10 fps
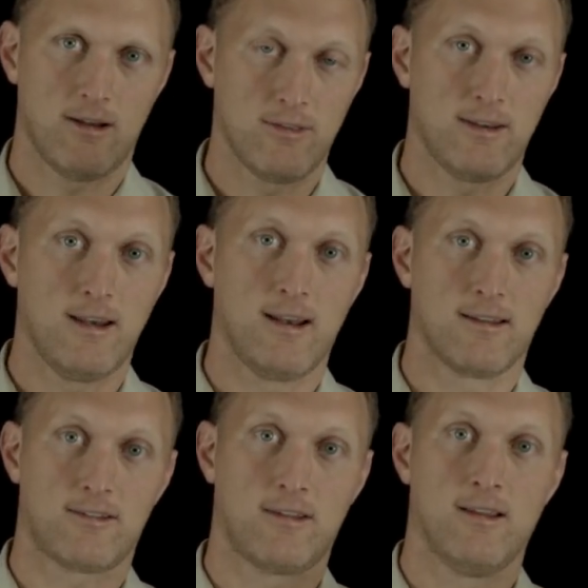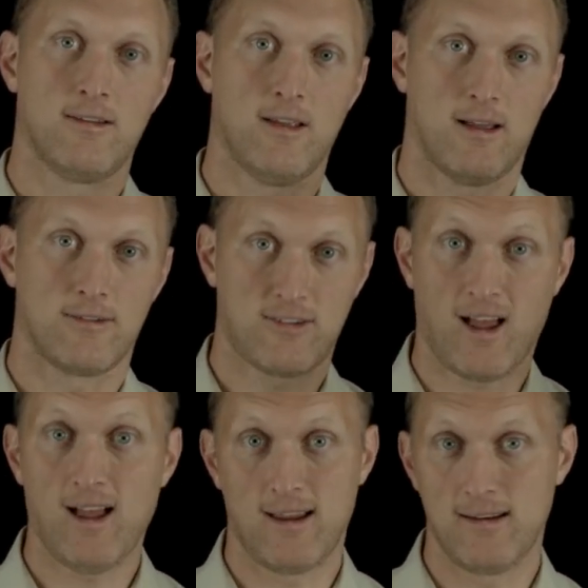or the DNS uh,
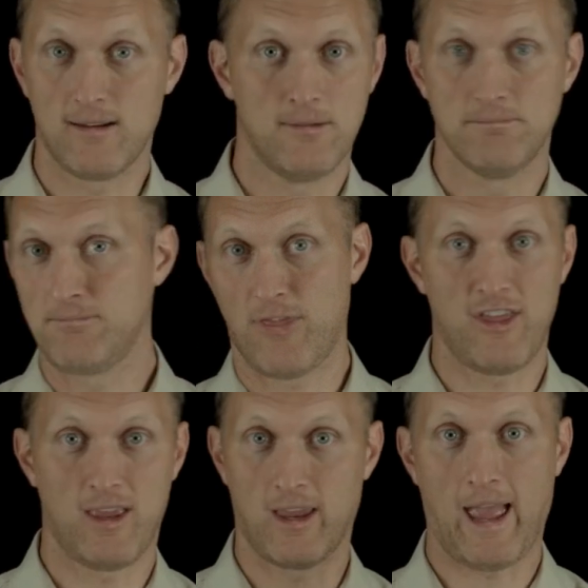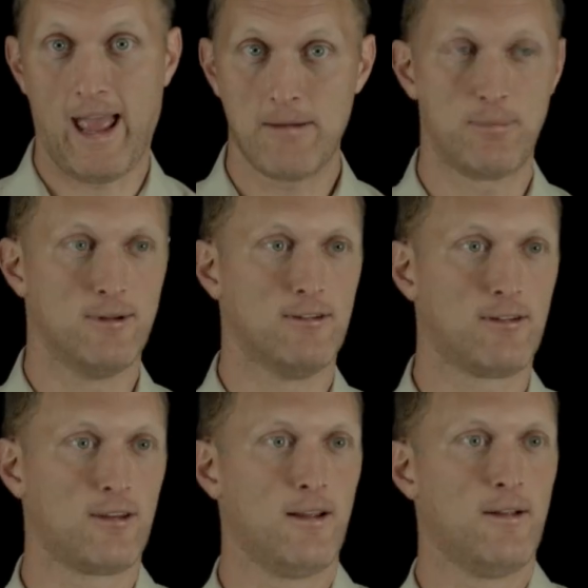signed thing
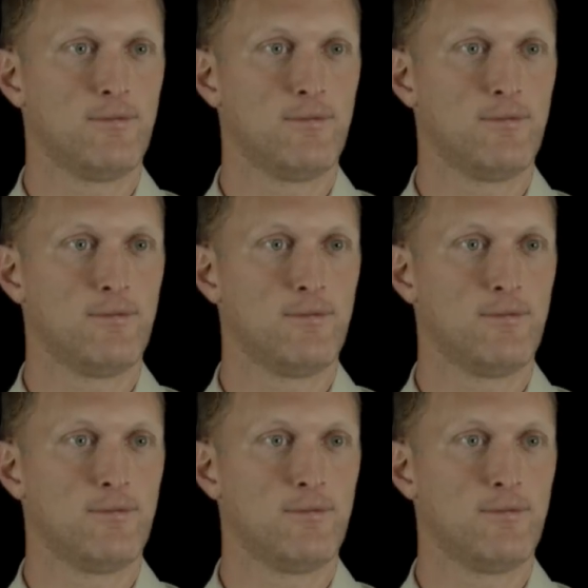happens